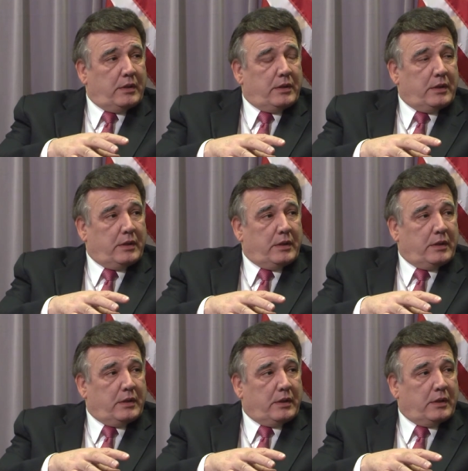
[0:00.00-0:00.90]
the
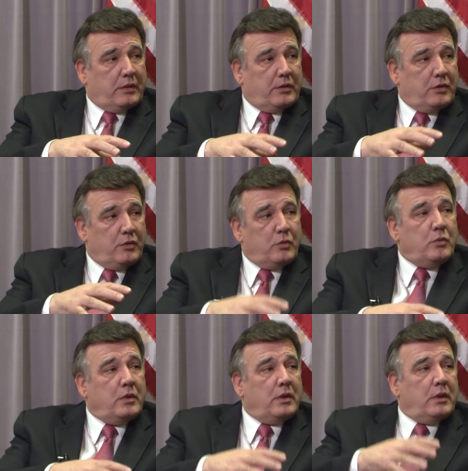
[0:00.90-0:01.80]

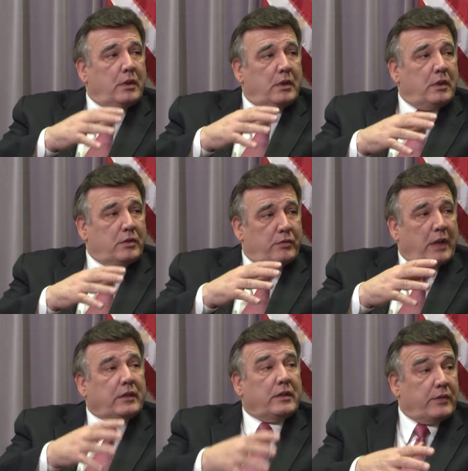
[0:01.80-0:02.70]
new
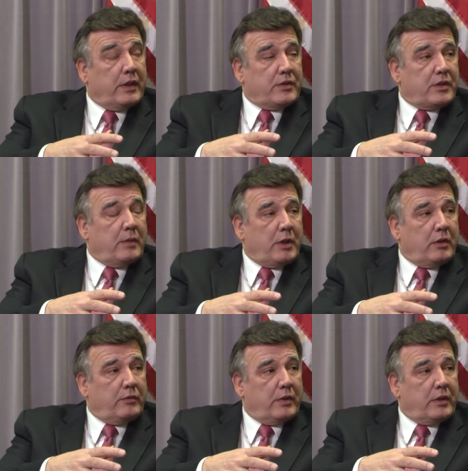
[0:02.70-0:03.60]
directive that has come
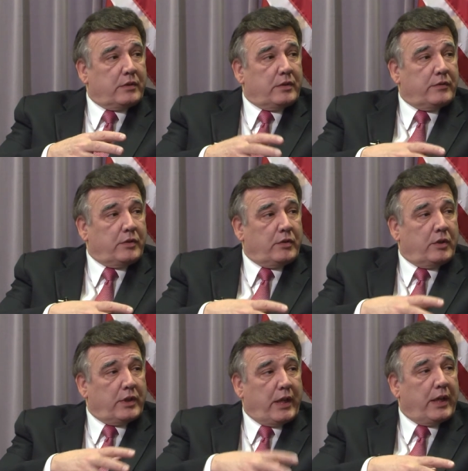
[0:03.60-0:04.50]
out relative to
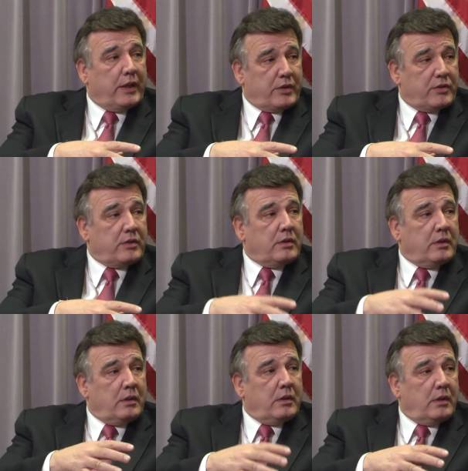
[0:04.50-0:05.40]
organics
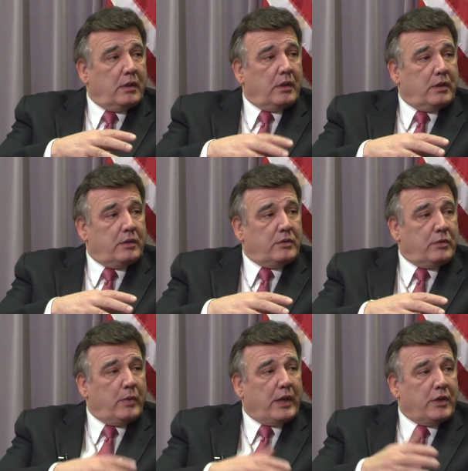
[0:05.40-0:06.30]

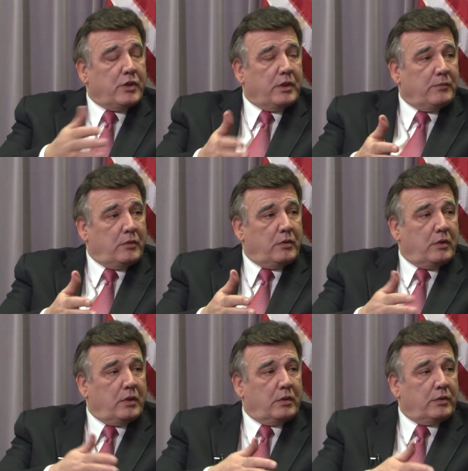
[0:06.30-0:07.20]
to energy,
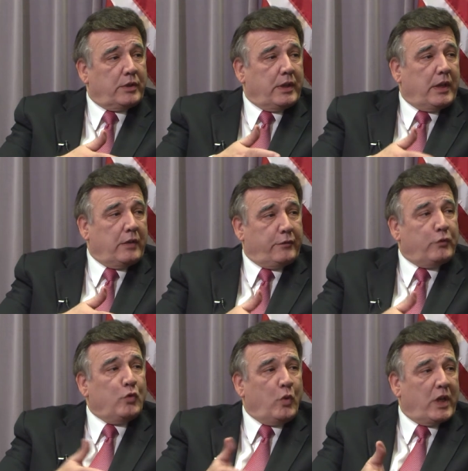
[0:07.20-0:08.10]
or looking at
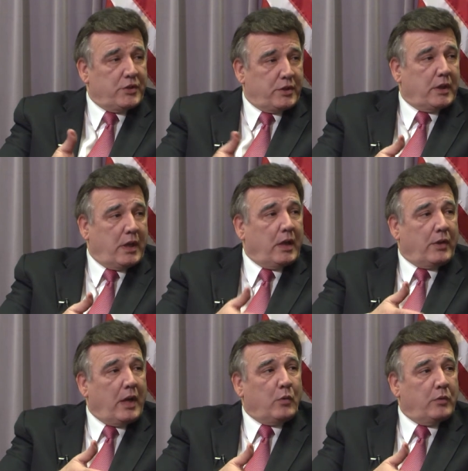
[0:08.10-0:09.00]
food waste and how
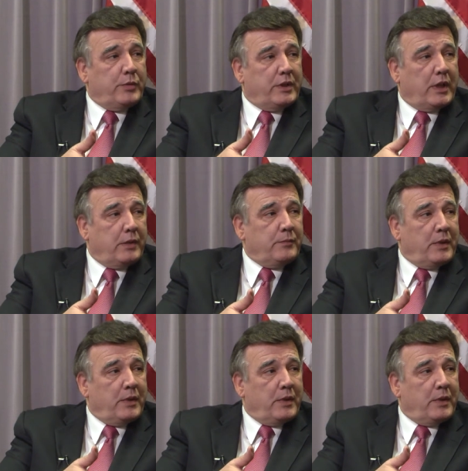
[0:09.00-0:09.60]
that will be done.